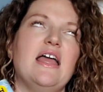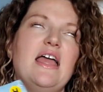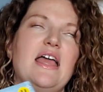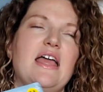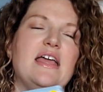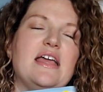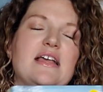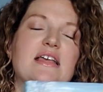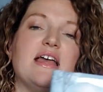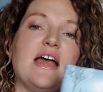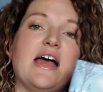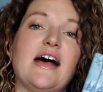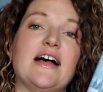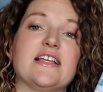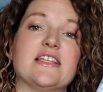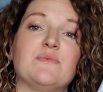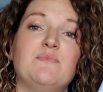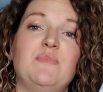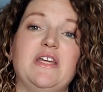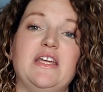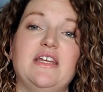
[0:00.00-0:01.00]
It
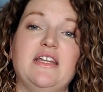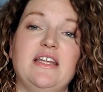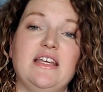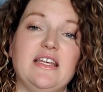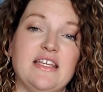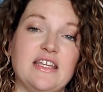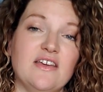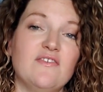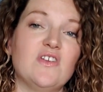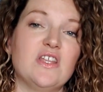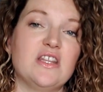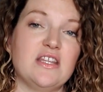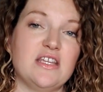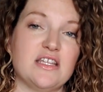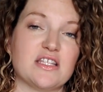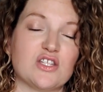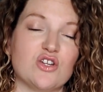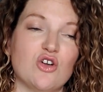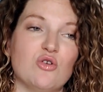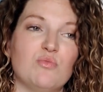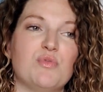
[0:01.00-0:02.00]
has been given
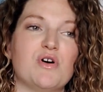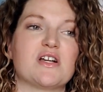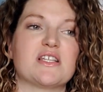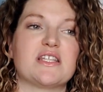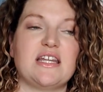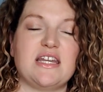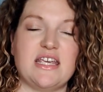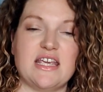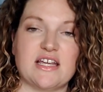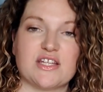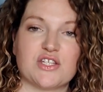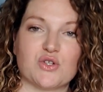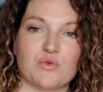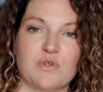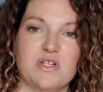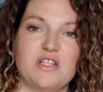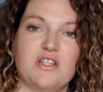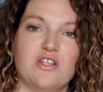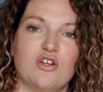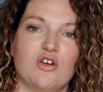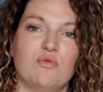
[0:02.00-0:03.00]
these notebooks, and he has to
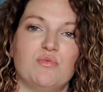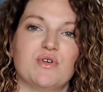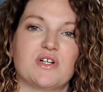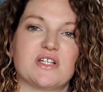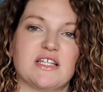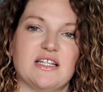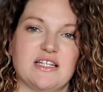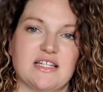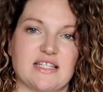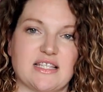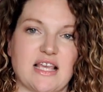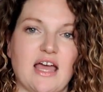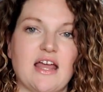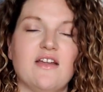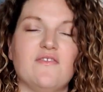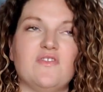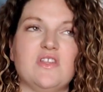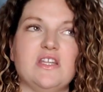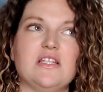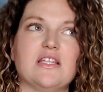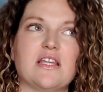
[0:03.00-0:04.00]
read the notebooks and decide
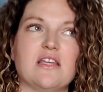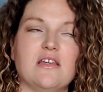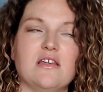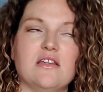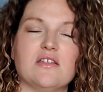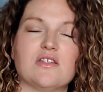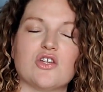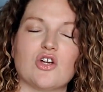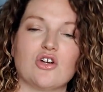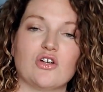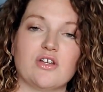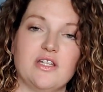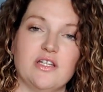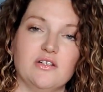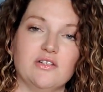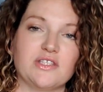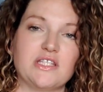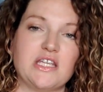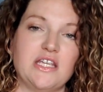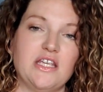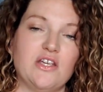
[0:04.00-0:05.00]
if these kids are
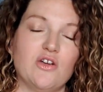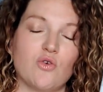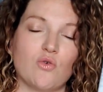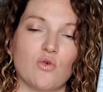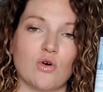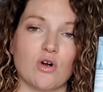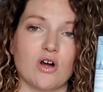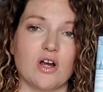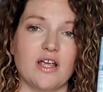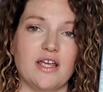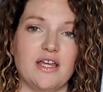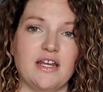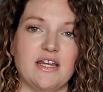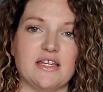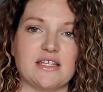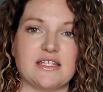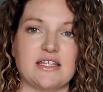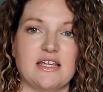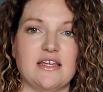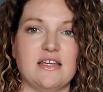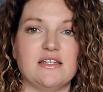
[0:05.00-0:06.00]
guilty or
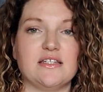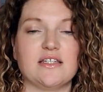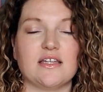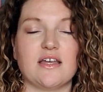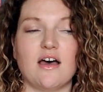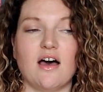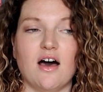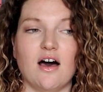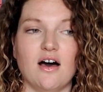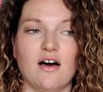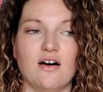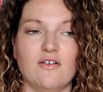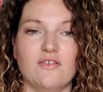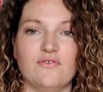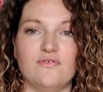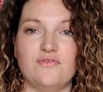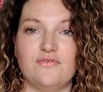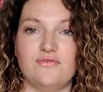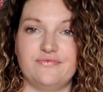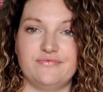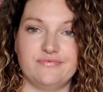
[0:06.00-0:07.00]
innocent of
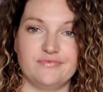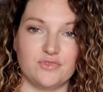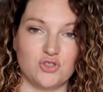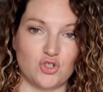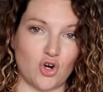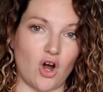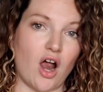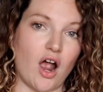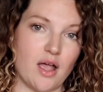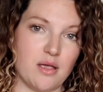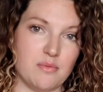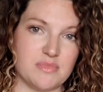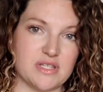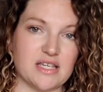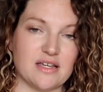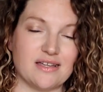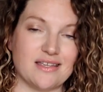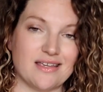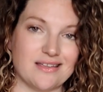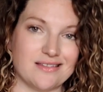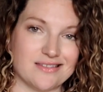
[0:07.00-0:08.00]
crimes
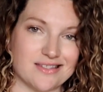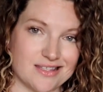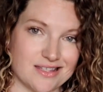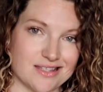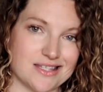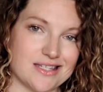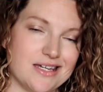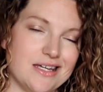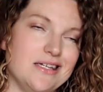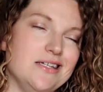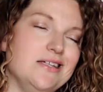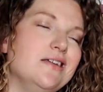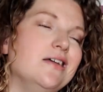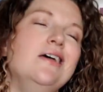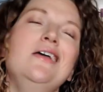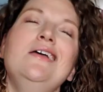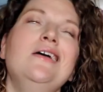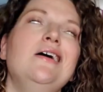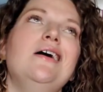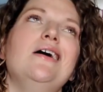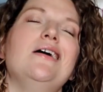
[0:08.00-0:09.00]
against the state.
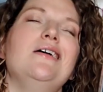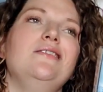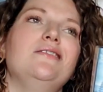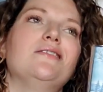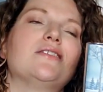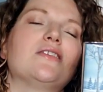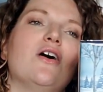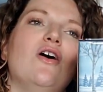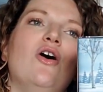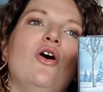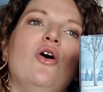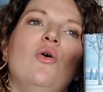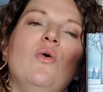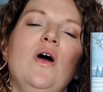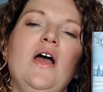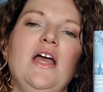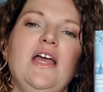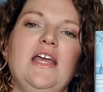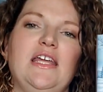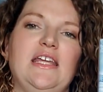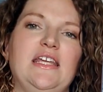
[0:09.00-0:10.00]
And so
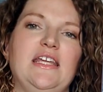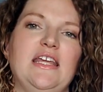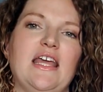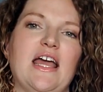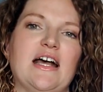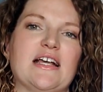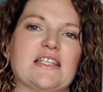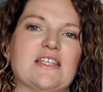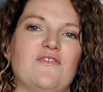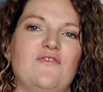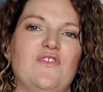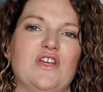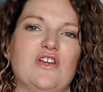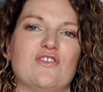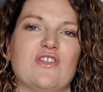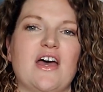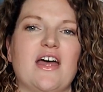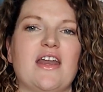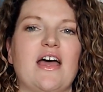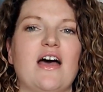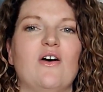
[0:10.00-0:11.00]
he has to figure
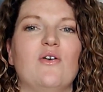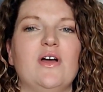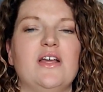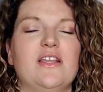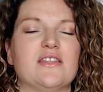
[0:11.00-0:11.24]
that out.